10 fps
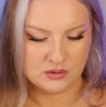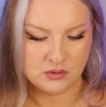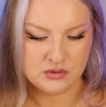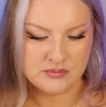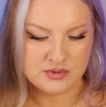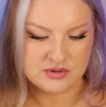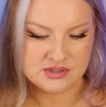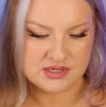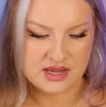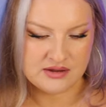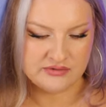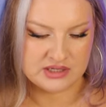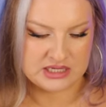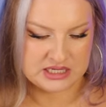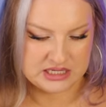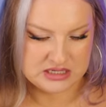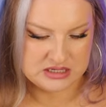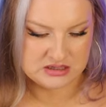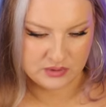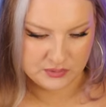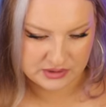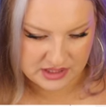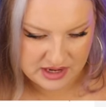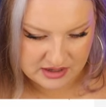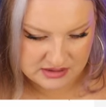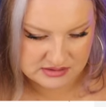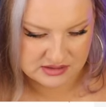Laura Mercier Vanille? Wait, what the heck is